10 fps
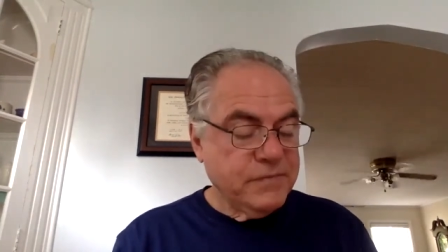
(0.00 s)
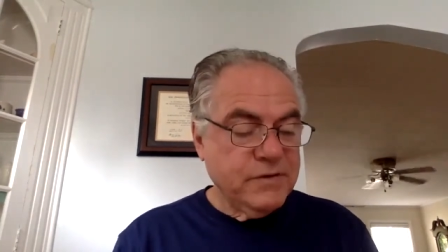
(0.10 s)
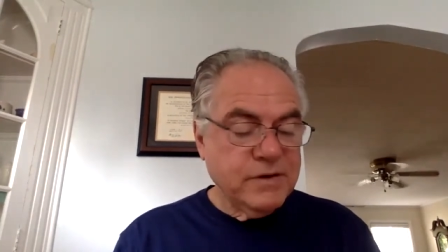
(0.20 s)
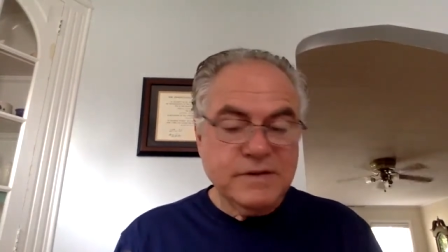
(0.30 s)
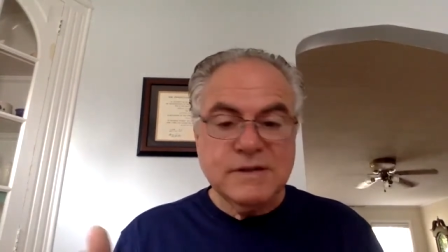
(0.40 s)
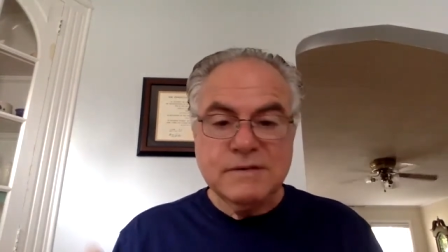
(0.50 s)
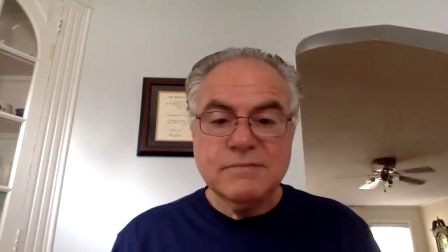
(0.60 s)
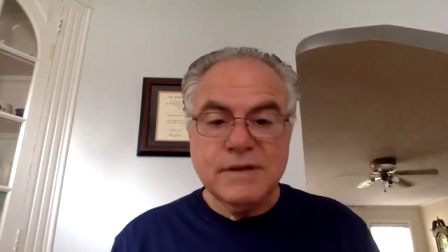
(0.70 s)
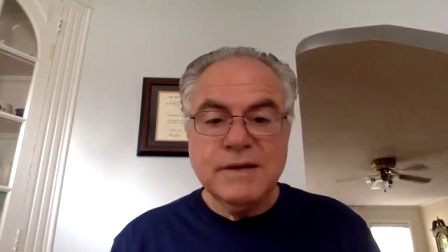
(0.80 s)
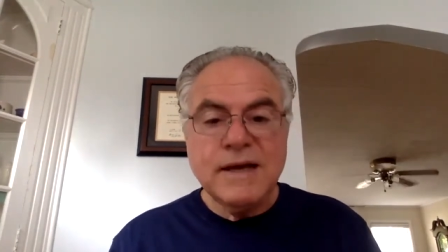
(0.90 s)
So it's,
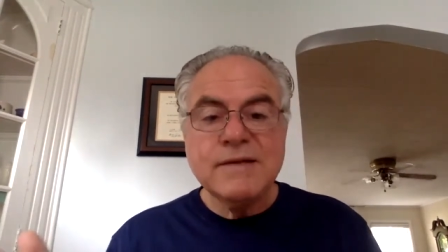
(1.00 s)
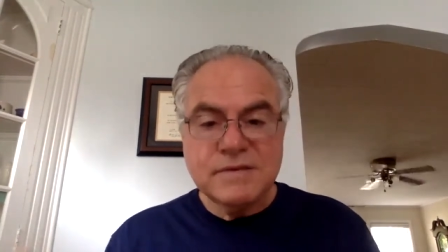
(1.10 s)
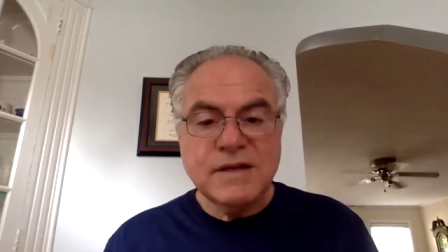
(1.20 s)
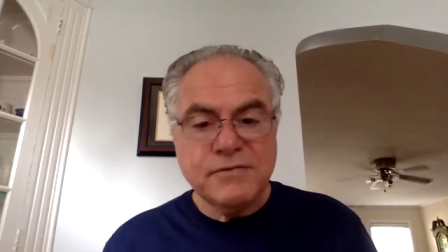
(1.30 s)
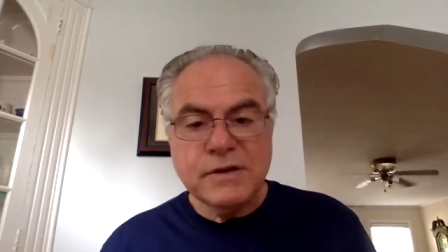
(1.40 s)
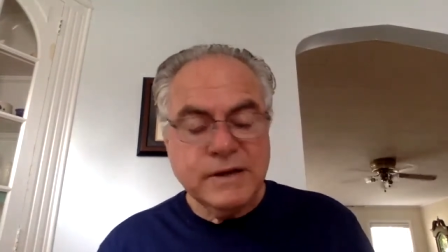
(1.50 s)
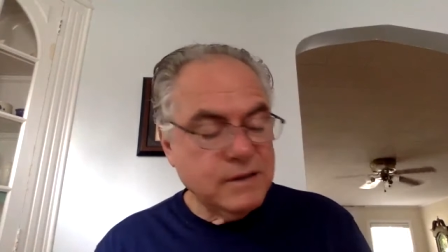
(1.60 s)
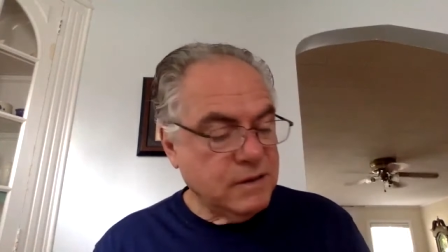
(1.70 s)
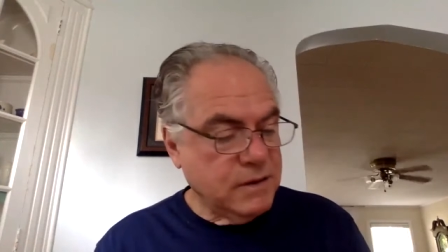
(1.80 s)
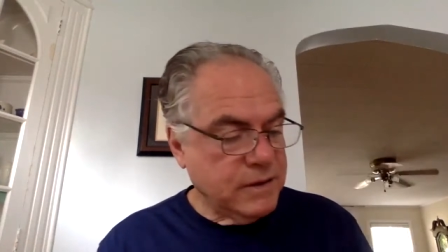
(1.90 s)
he has definitely
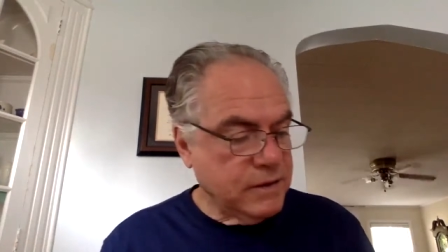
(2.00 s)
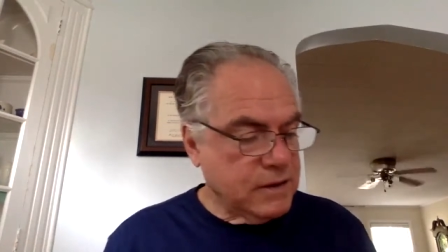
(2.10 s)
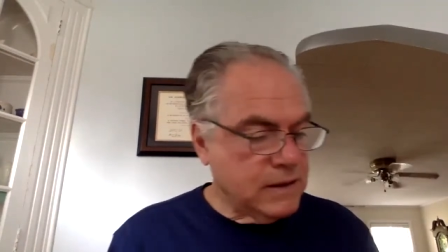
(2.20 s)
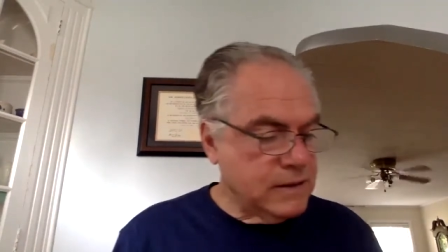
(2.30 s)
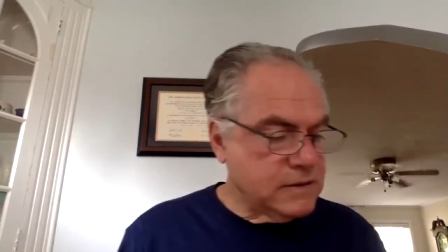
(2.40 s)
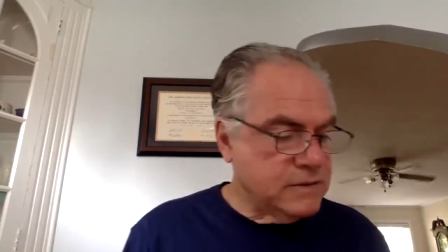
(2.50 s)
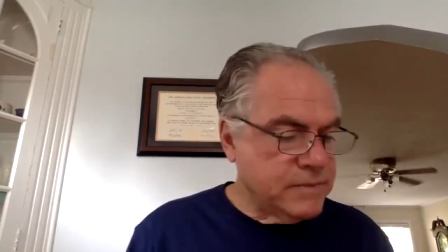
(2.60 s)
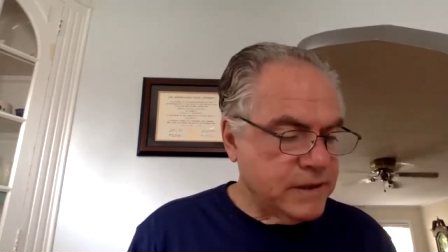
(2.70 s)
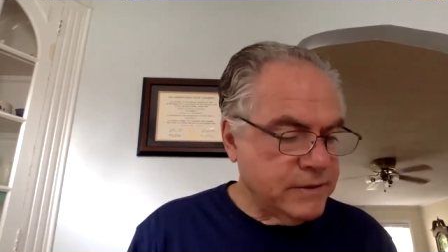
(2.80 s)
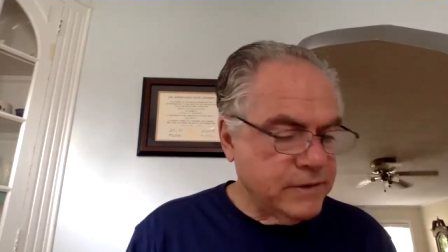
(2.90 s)
uh, Heraclitus in
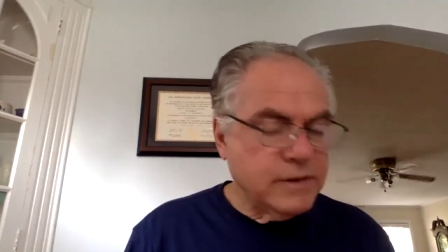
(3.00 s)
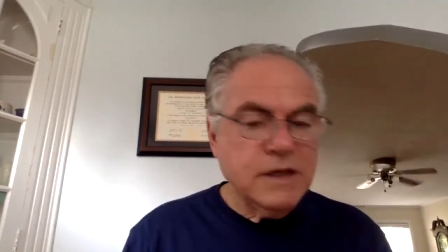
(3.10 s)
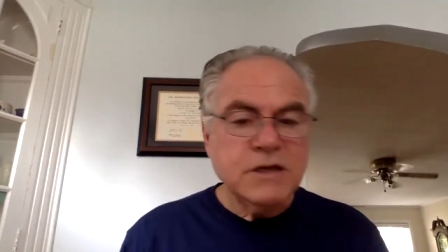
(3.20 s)
mind there.